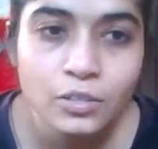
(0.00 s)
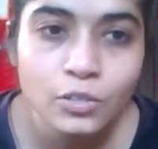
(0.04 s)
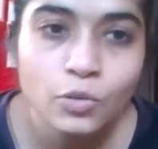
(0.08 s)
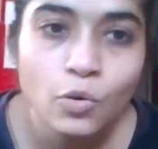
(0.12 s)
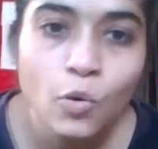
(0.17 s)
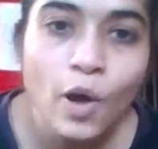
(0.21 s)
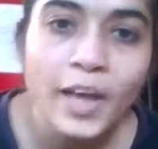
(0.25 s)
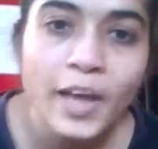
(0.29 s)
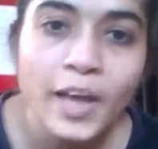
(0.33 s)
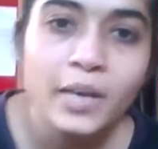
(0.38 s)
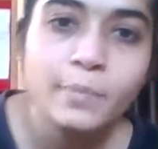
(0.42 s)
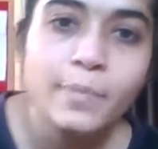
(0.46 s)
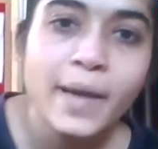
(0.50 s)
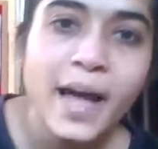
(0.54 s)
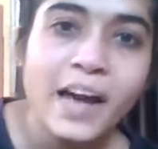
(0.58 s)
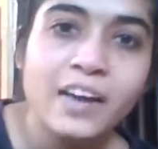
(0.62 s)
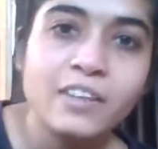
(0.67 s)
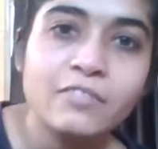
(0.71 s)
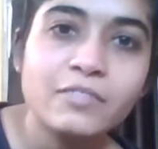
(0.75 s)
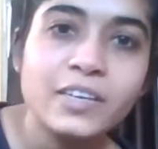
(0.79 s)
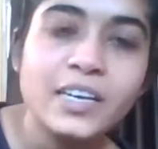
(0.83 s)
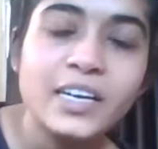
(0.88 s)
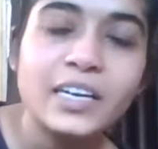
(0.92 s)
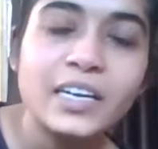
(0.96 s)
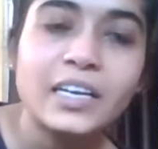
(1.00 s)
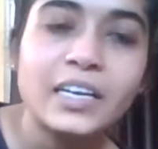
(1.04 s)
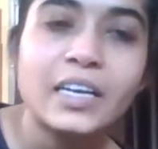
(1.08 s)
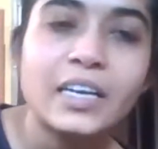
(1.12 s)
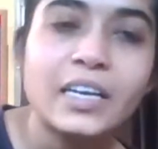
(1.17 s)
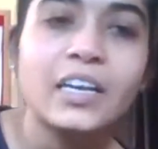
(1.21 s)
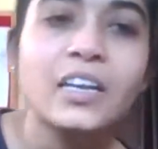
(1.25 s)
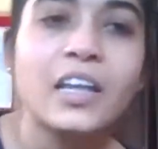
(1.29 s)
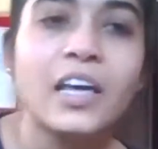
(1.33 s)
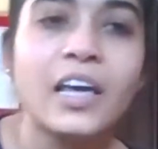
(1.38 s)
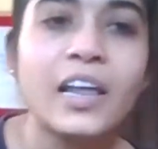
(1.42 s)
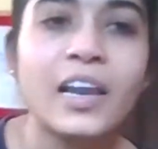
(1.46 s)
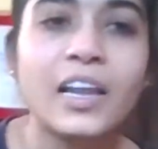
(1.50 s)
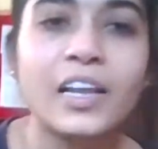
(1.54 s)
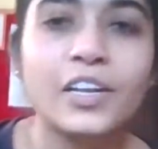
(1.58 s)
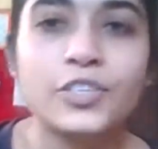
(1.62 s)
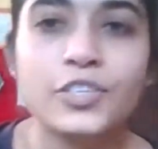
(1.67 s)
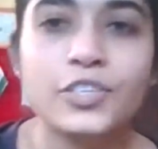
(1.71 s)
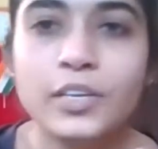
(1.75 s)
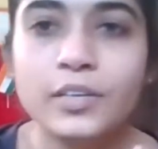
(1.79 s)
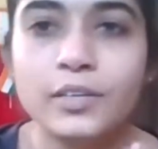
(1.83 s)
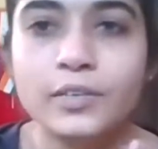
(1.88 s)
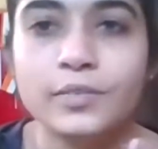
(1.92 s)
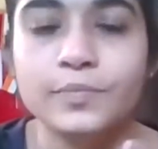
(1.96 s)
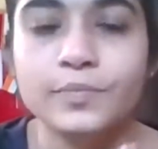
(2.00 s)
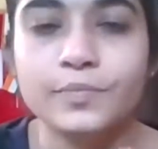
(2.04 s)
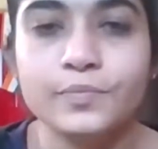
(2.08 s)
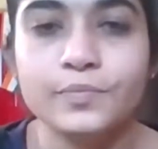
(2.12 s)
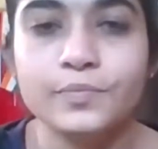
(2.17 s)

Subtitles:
Going backward, inhalation.